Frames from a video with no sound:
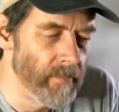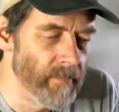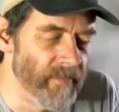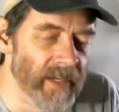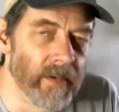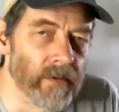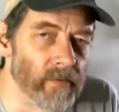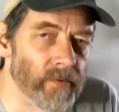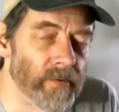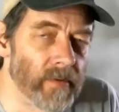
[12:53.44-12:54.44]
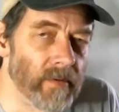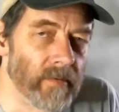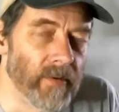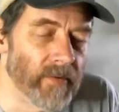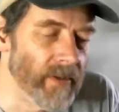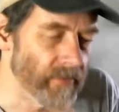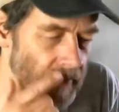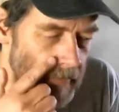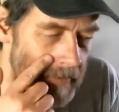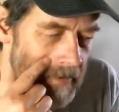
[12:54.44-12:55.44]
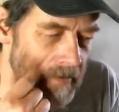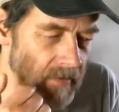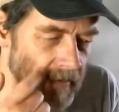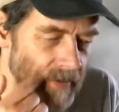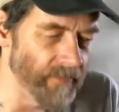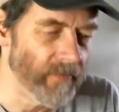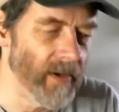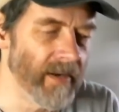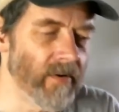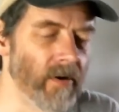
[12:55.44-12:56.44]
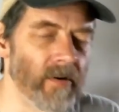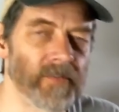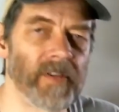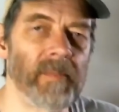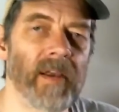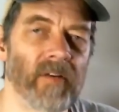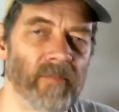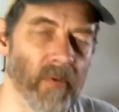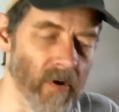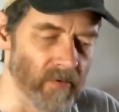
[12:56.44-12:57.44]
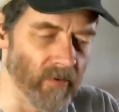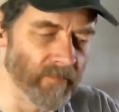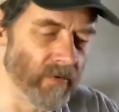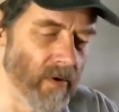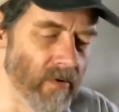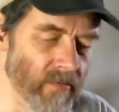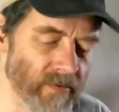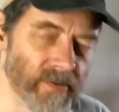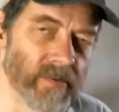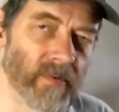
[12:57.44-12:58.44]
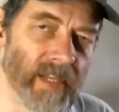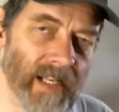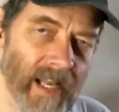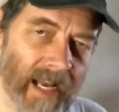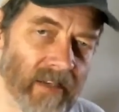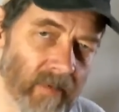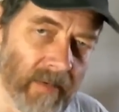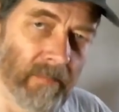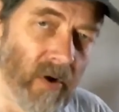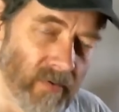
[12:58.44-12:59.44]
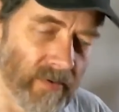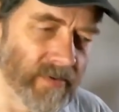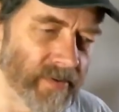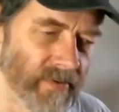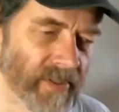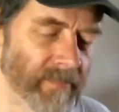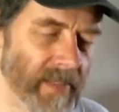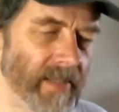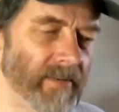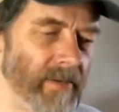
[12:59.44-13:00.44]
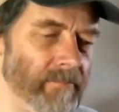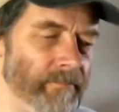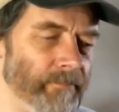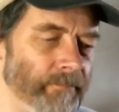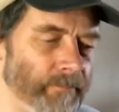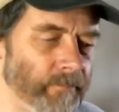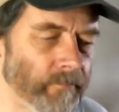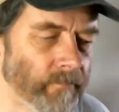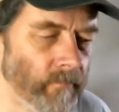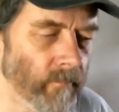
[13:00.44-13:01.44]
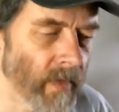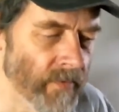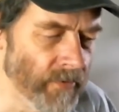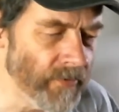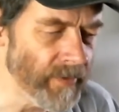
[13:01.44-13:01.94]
vehicles, because there's these flying cars that they make out of drones with electric motors spinning them. This is a